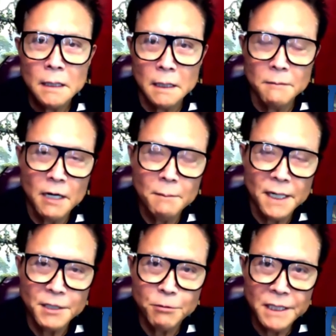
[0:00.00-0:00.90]
one of my
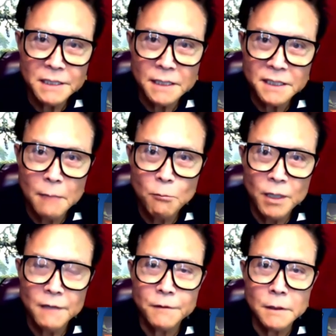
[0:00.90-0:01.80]
tweets, I said I'm waiting
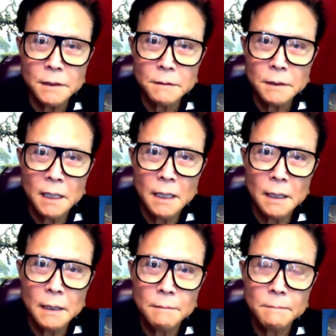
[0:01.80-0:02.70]
for
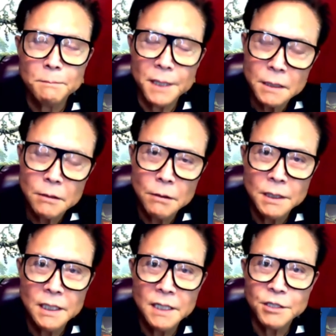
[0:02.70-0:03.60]
Bitcoin to
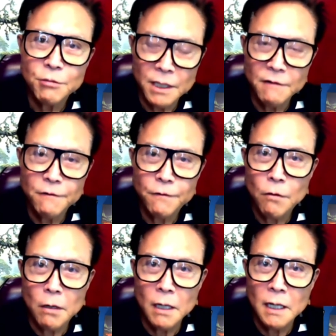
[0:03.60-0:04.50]
hit
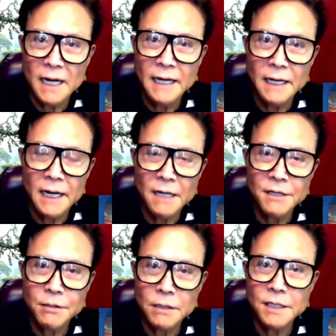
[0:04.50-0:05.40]
24. I
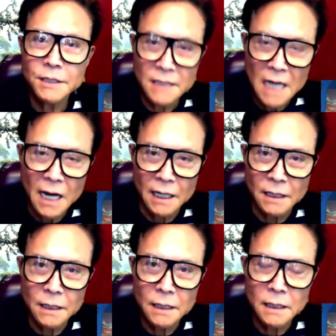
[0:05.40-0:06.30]
entered at
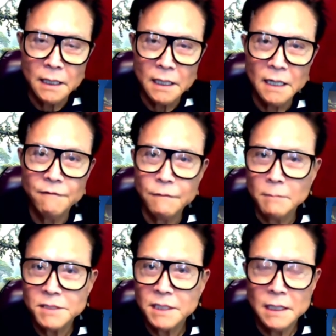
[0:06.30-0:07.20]
9, and I'm
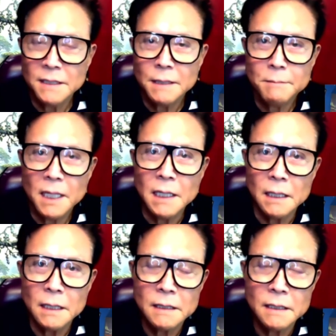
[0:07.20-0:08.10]
still in the money,
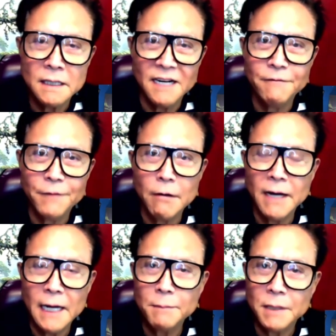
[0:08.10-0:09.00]
and I'm very
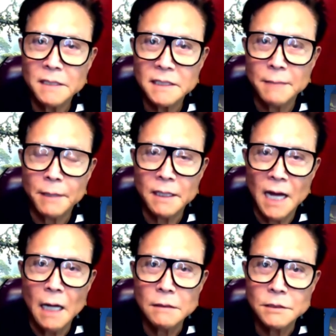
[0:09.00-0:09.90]
happy it's coming
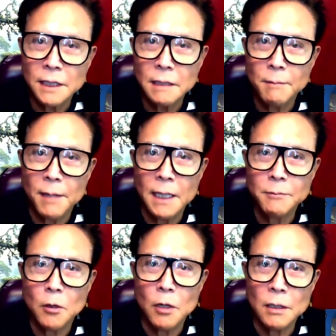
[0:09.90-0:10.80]
down so I can buy
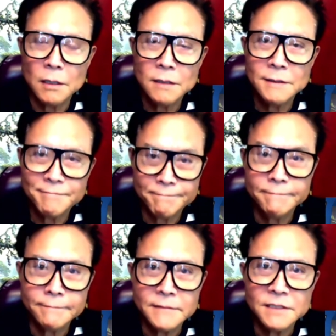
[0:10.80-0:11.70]
more.
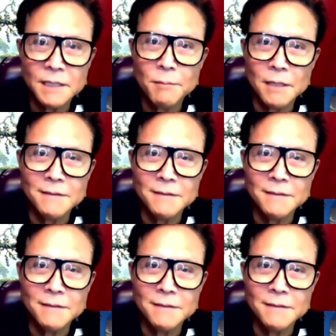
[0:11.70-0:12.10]
Simple.